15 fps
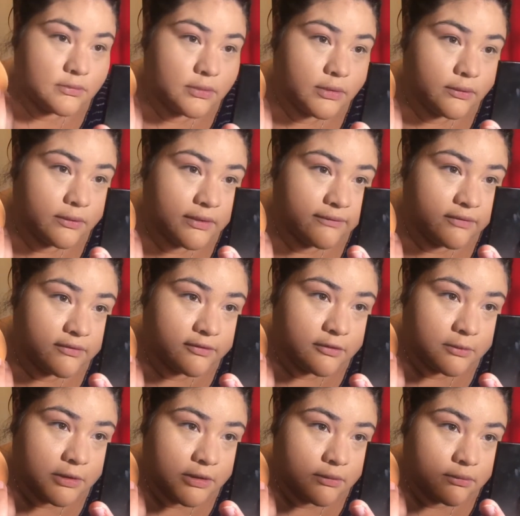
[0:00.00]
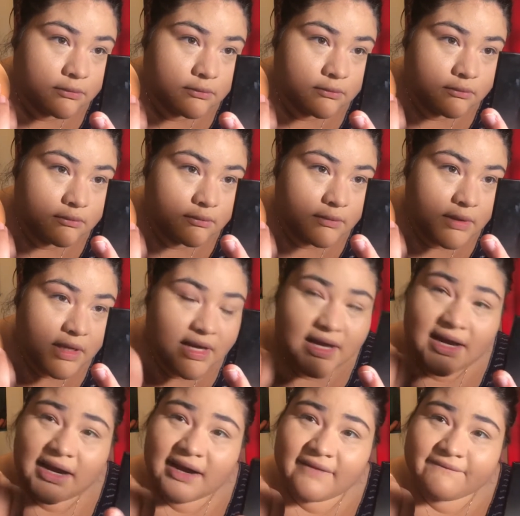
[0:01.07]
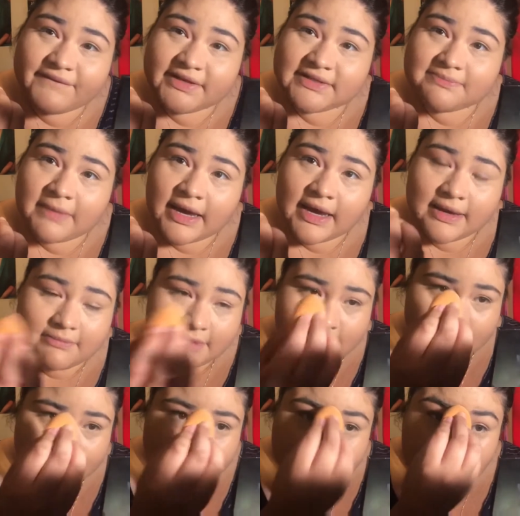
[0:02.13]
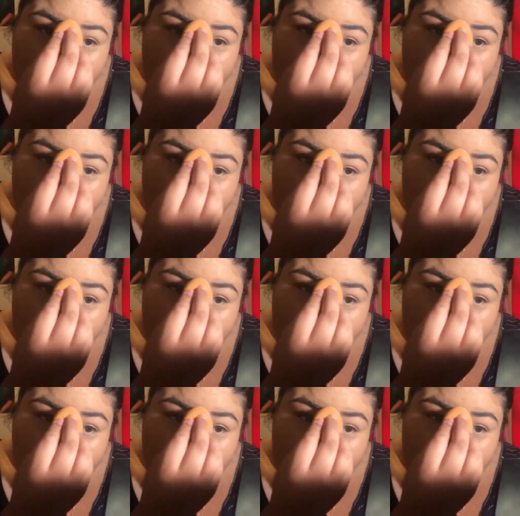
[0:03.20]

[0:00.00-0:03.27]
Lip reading: little iffy for me. I gotta fix my eyebrows.